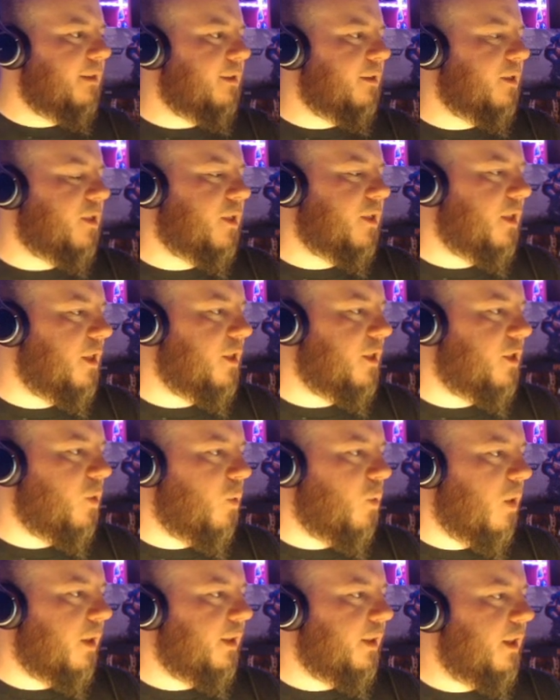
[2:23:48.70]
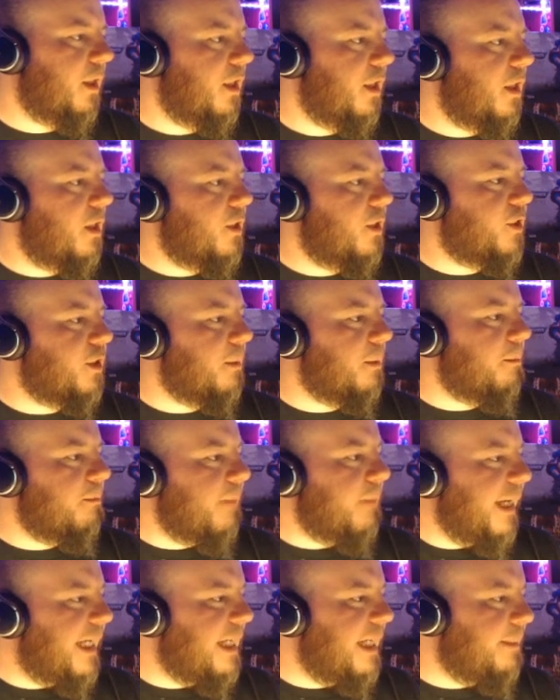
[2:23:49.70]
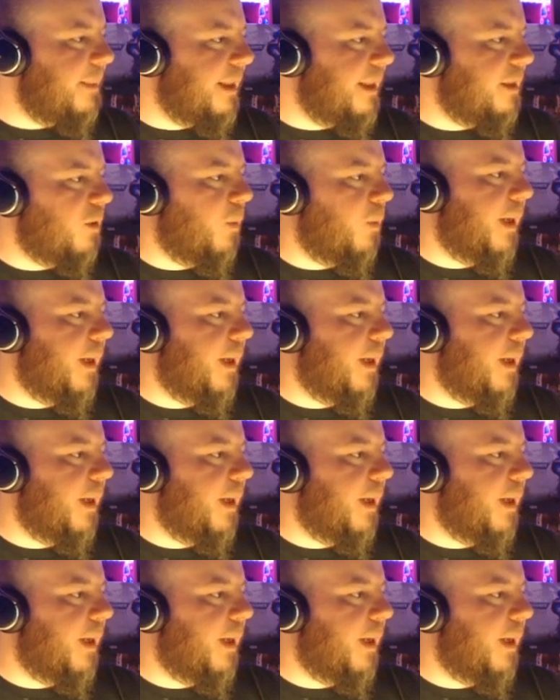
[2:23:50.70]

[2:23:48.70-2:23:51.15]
to one. So maybe the way